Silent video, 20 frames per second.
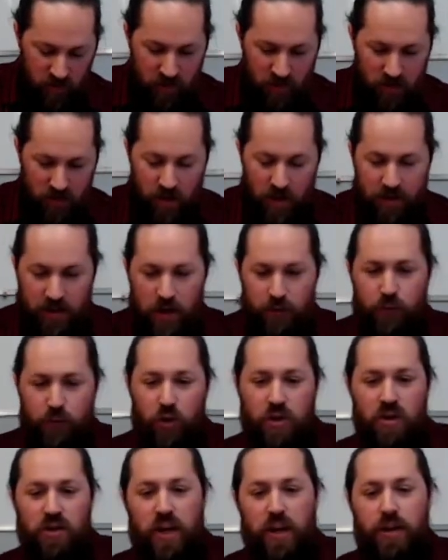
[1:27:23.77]
uh, a
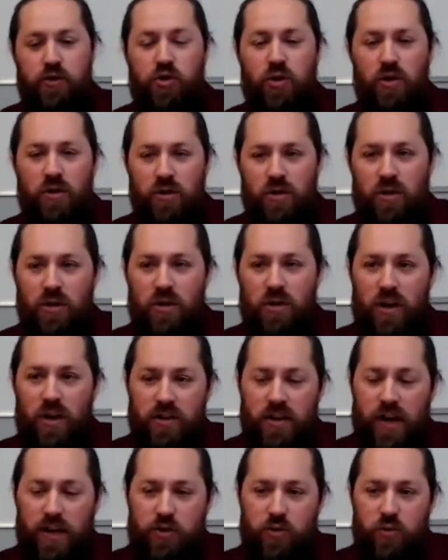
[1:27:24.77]
Gifford lecture
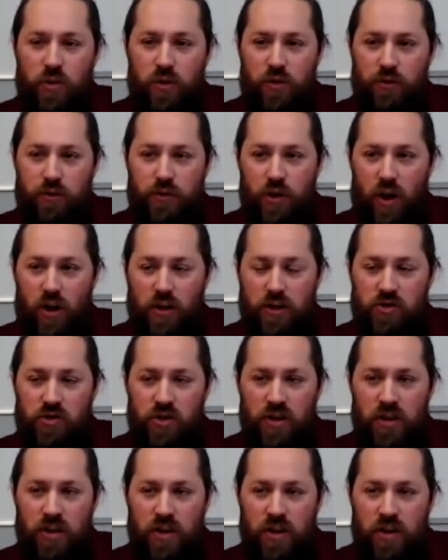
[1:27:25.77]
on natural
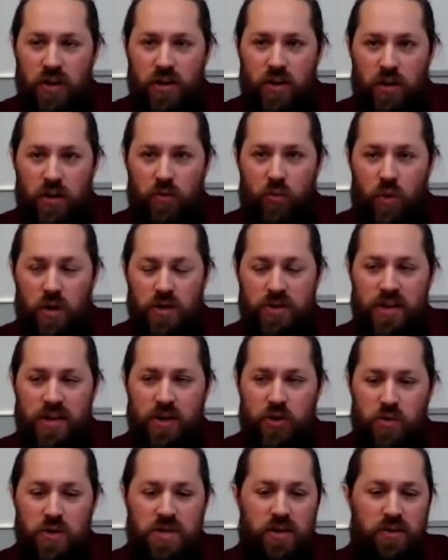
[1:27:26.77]
theology. one of the
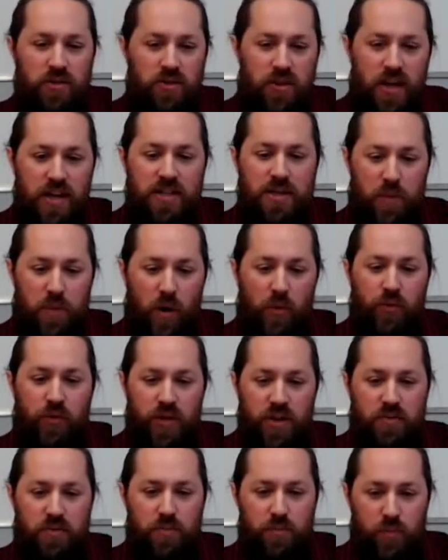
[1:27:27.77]
interesting things about
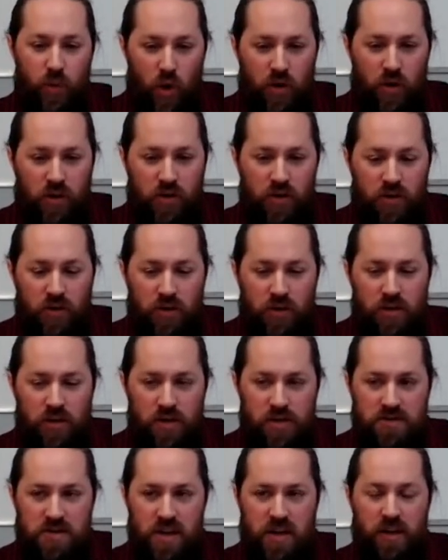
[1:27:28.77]
this book
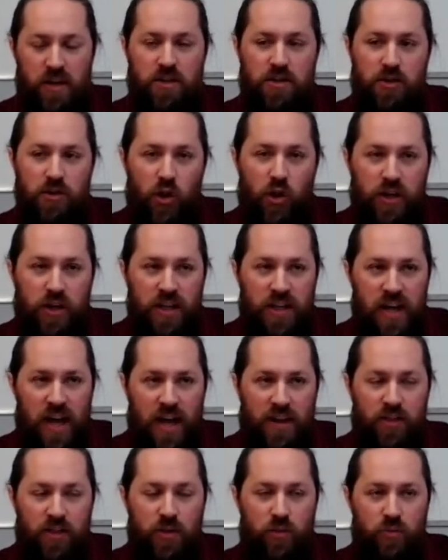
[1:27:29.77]
is that it's looking
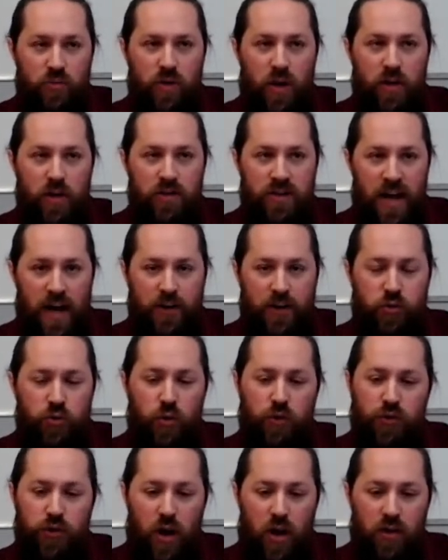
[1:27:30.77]
at the
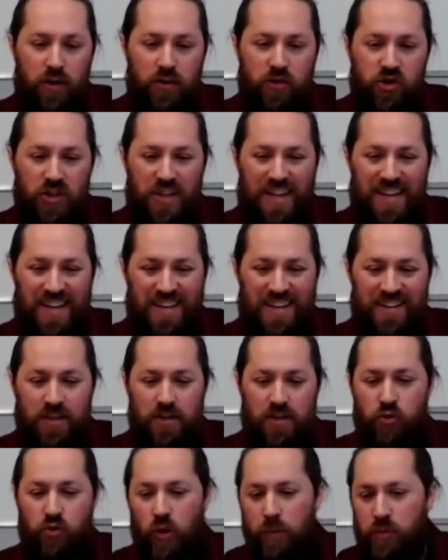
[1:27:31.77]
natural theology
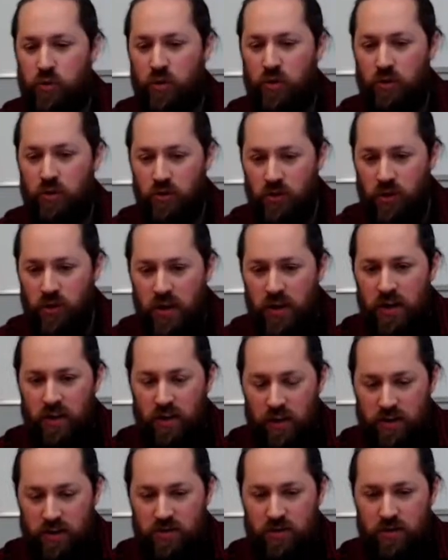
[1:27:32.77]
in the scriptures.
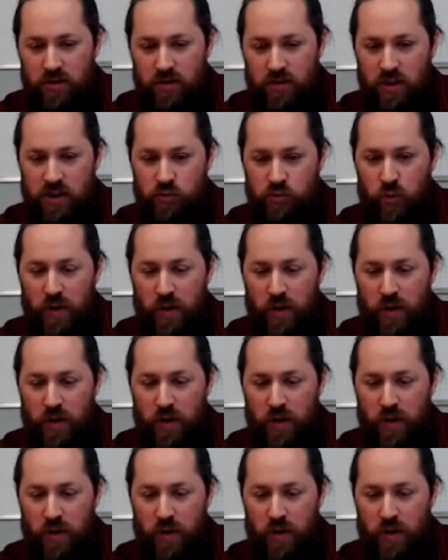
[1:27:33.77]
It's, it's
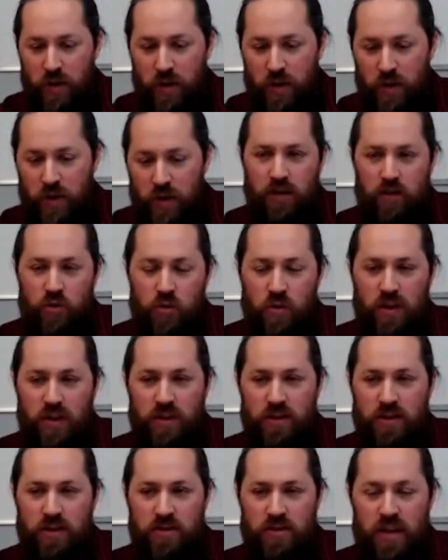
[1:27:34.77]
written by a man who
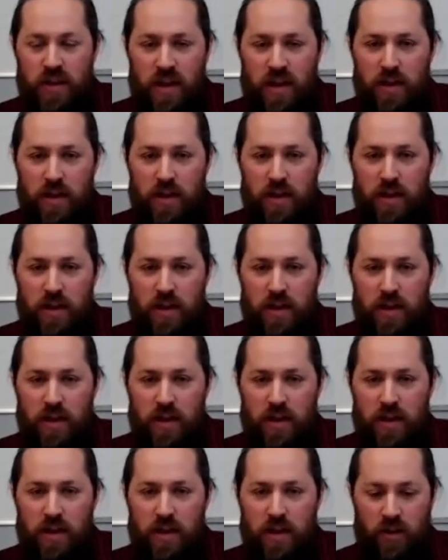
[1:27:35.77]
is a
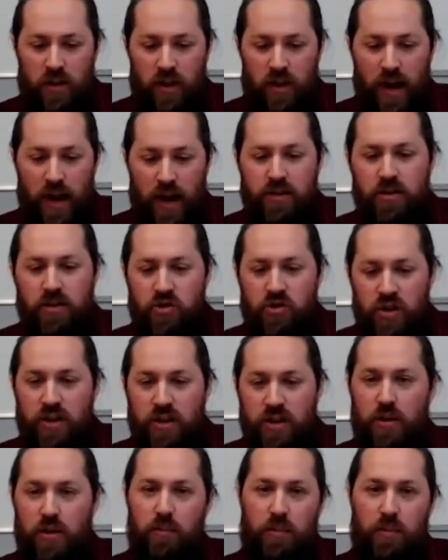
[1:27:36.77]
biblical
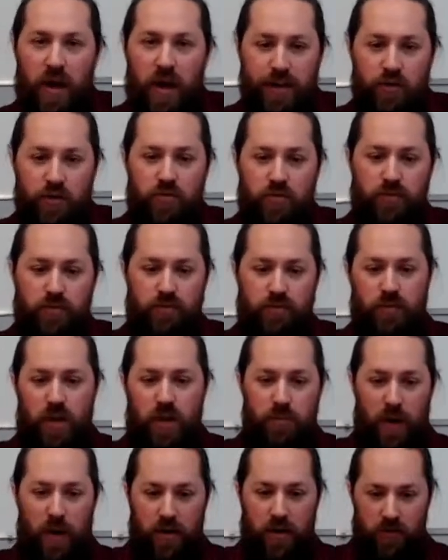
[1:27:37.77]
exegete by,
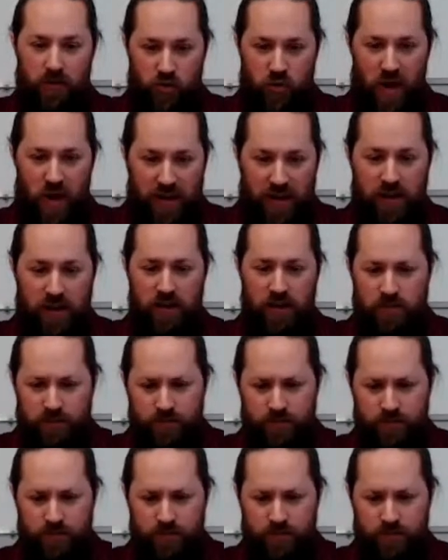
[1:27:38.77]
by training